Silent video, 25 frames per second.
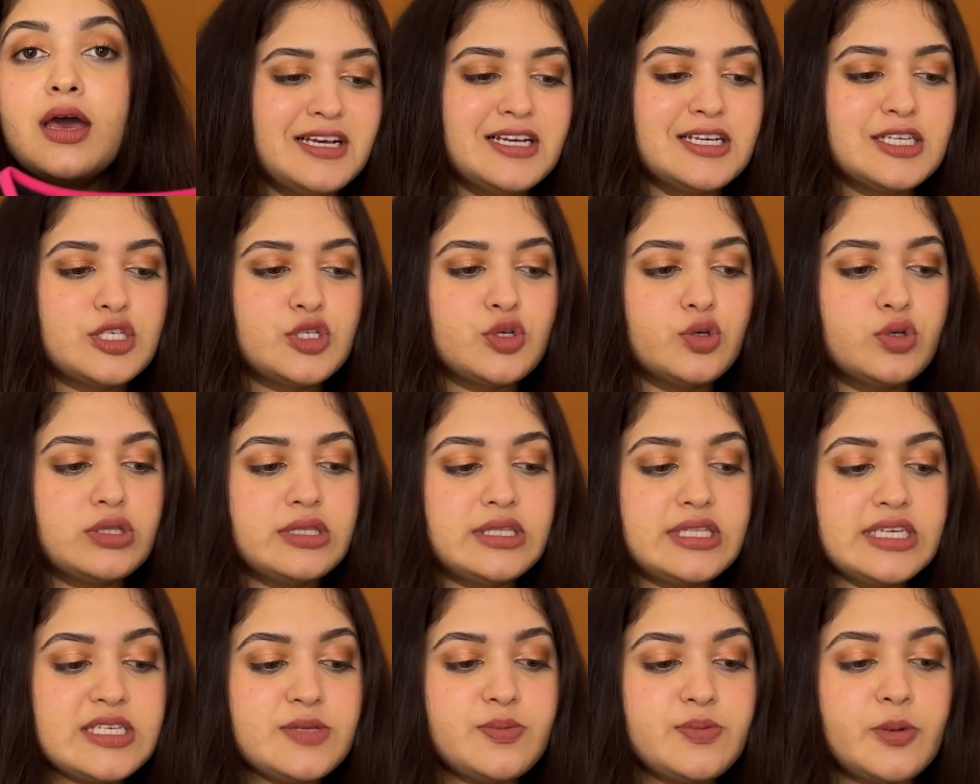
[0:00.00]
So
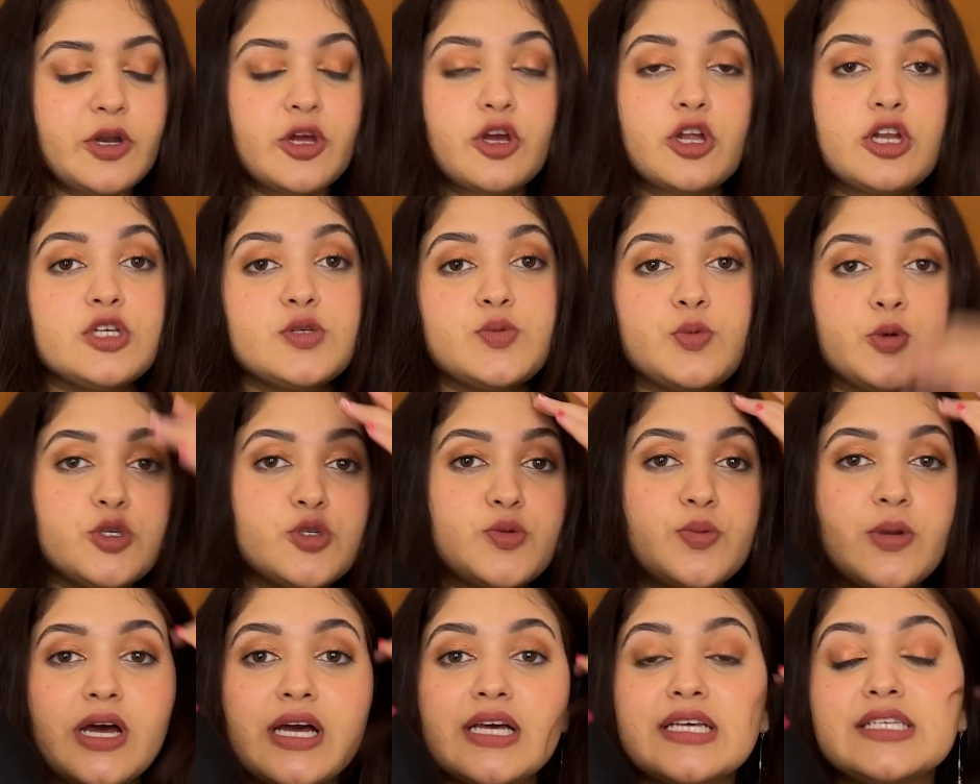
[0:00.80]
this particular sports
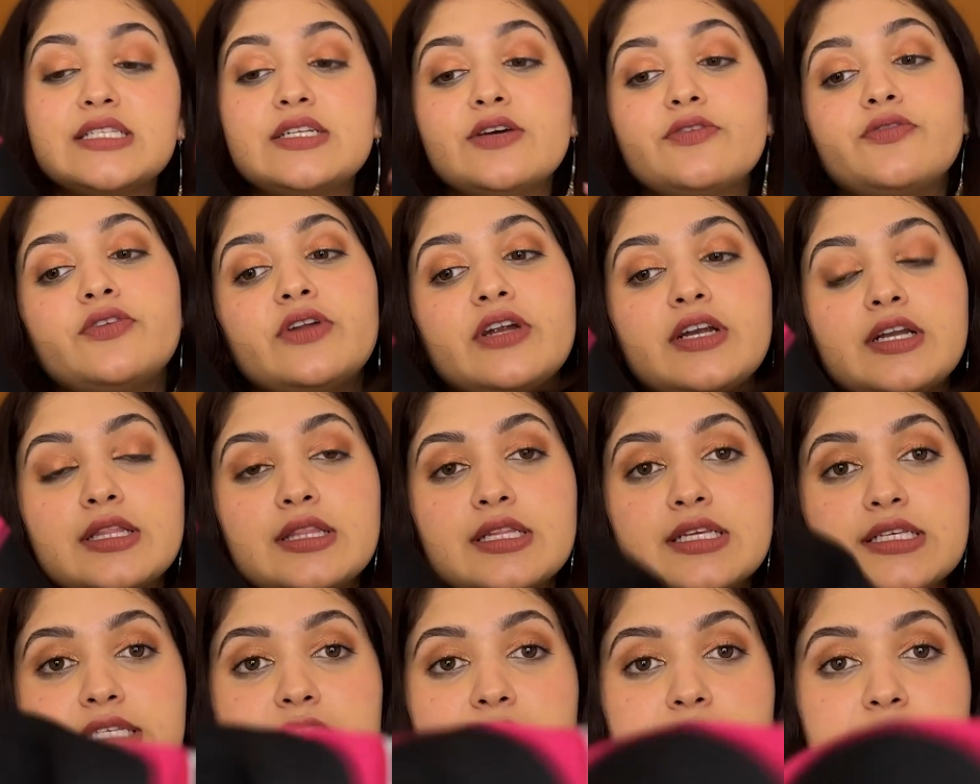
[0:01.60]
bra is different in
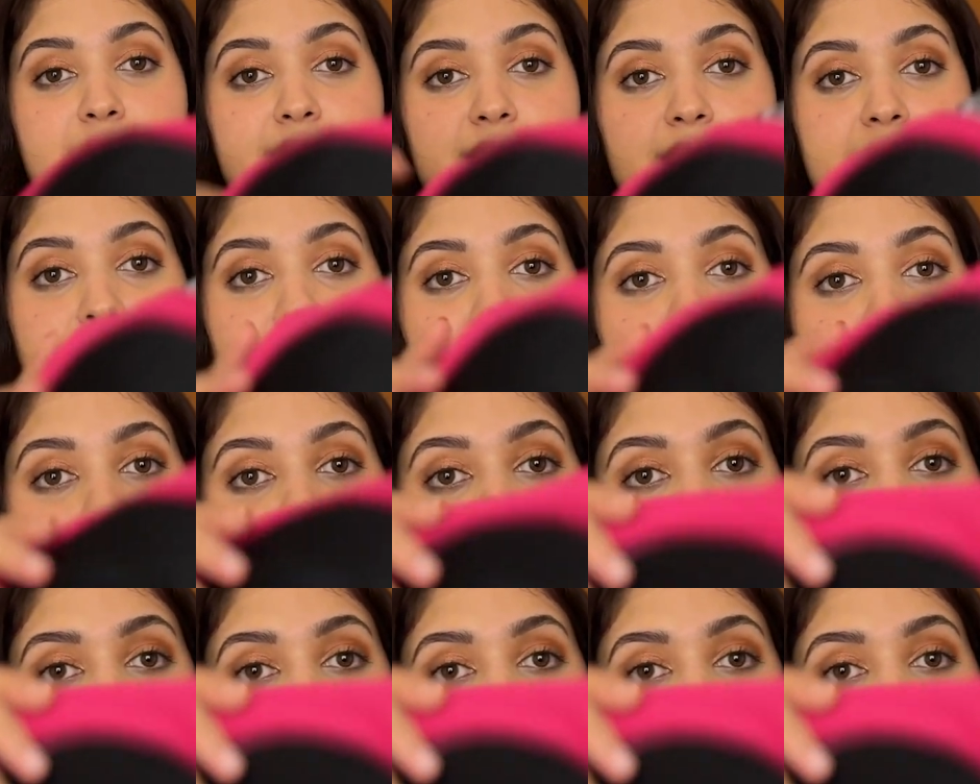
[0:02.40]
the sense that you